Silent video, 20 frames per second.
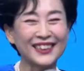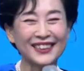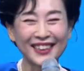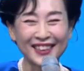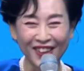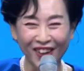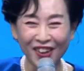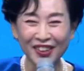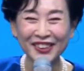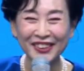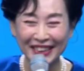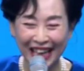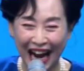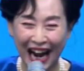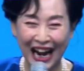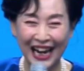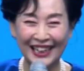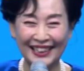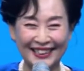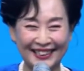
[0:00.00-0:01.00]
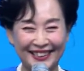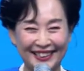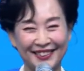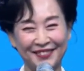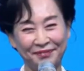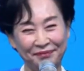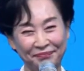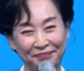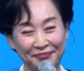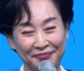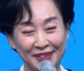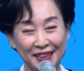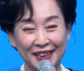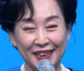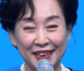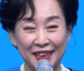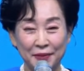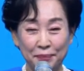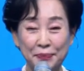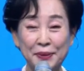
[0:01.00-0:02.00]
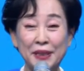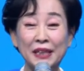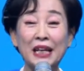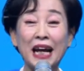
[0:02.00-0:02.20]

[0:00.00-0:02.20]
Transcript: stepped out of the house. One day,